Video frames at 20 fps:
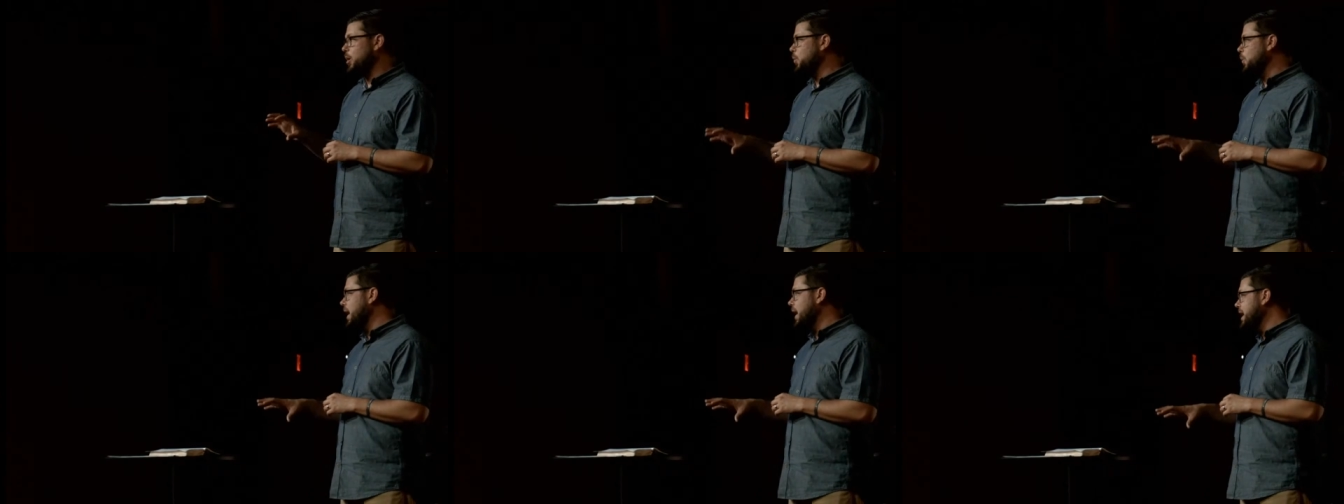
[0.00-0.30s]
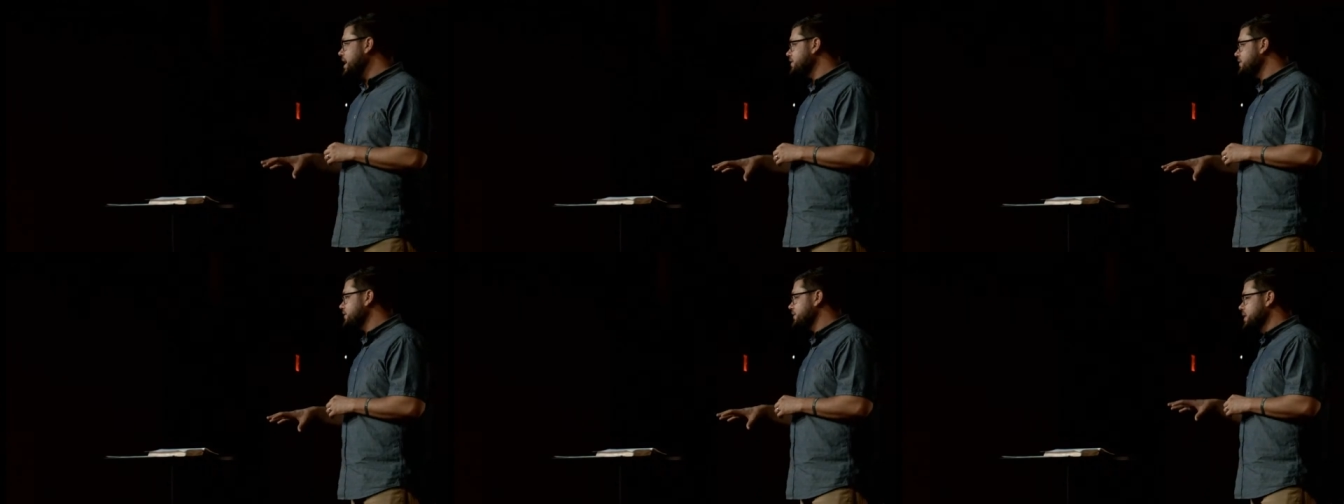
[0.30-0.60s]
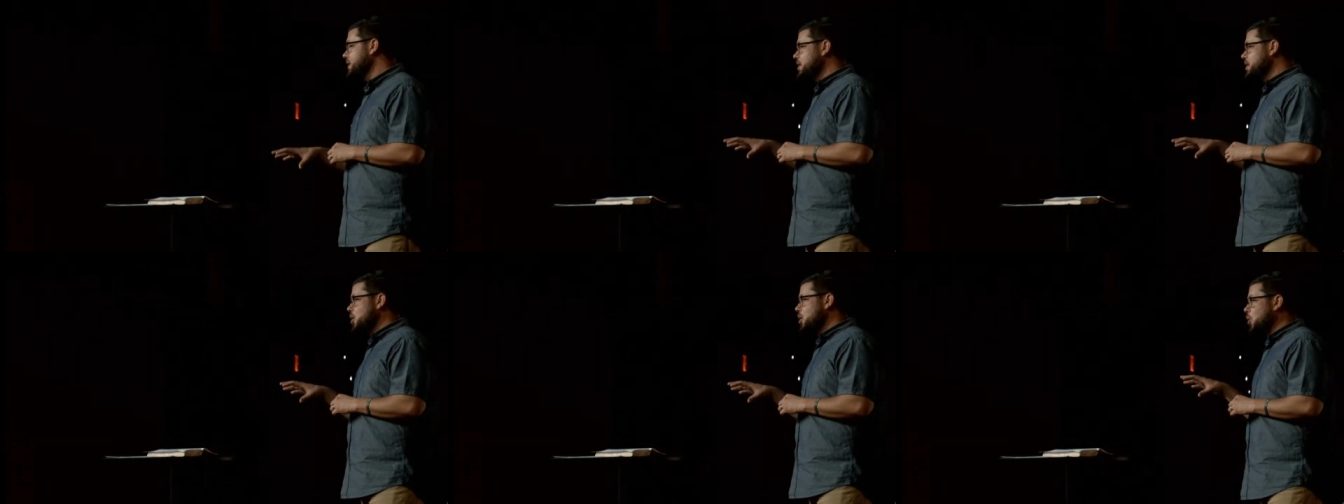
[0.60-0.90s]
wife
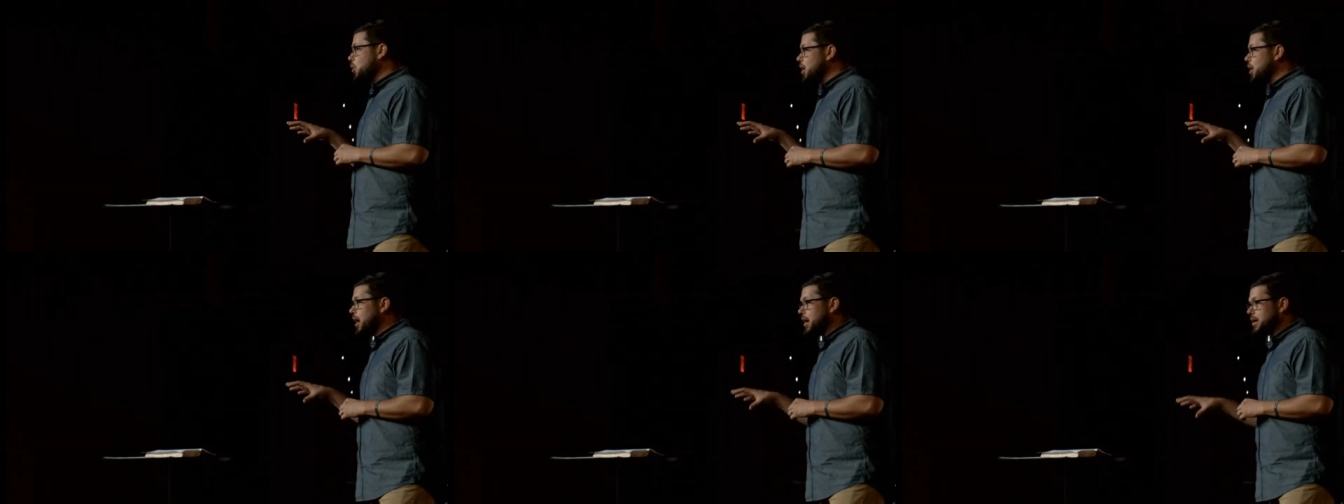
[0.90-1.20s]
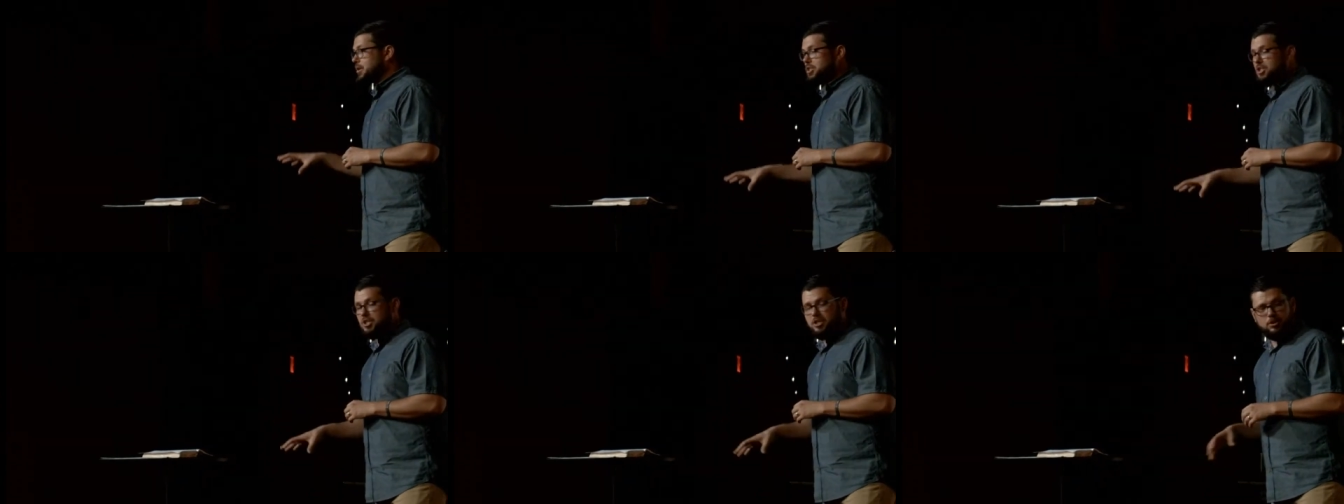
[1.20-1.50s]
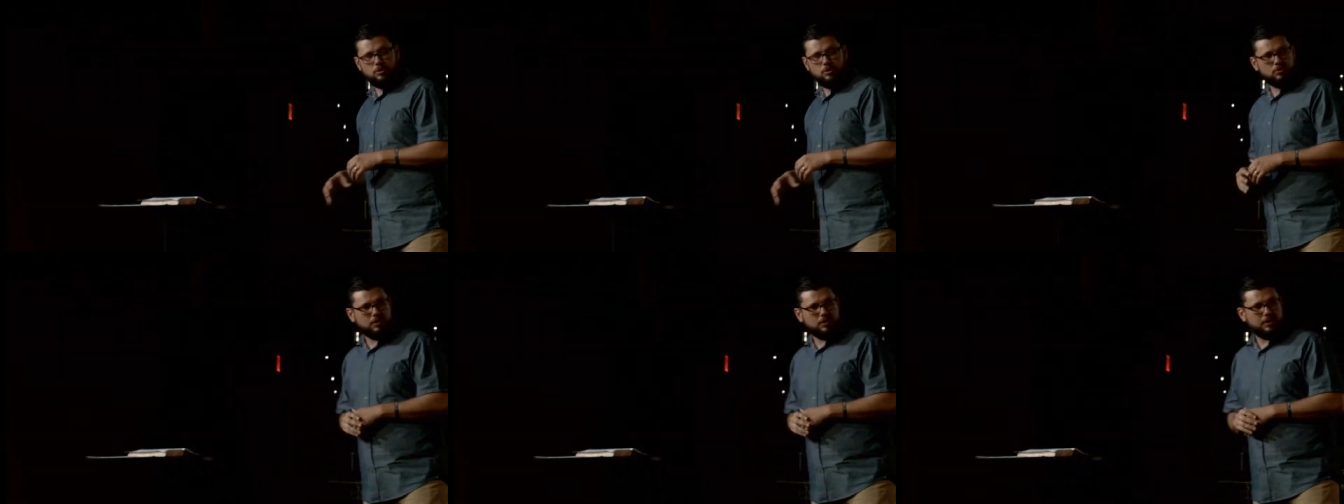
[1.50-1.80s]
or our
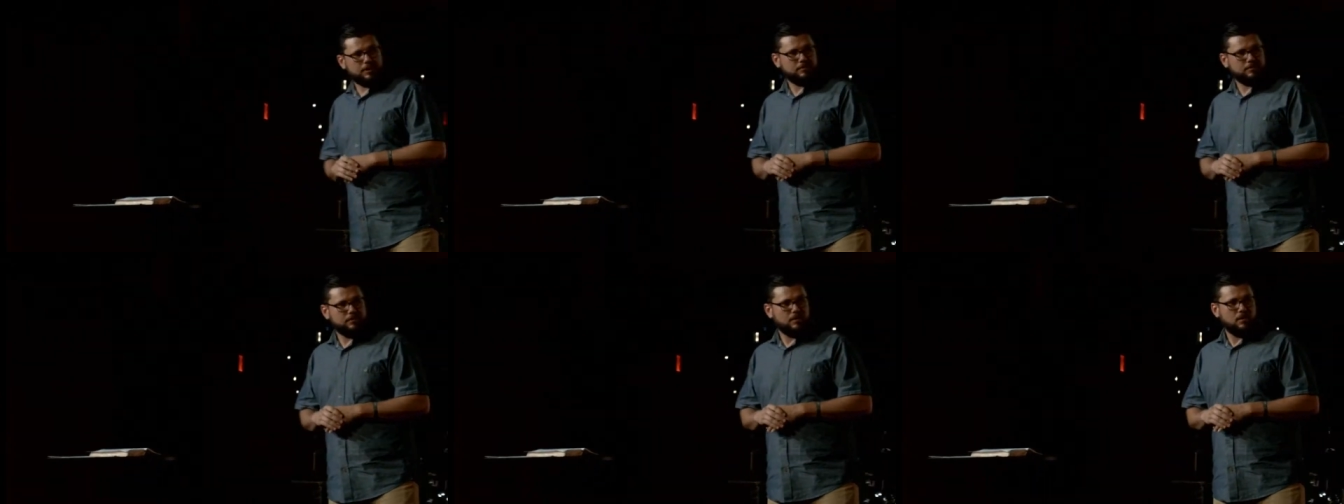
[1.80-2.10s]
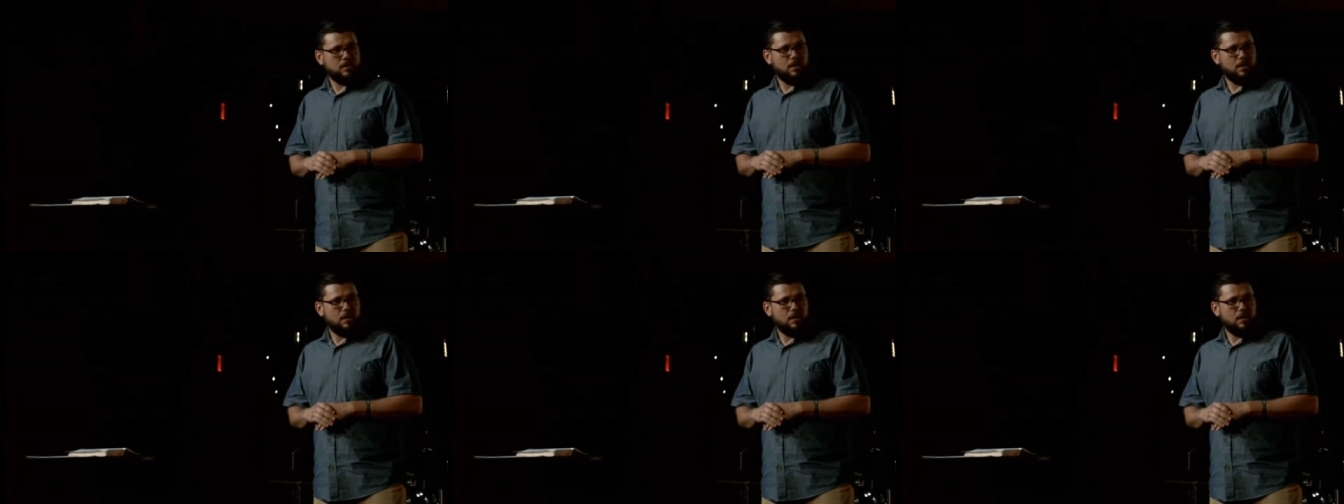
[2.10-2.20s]
children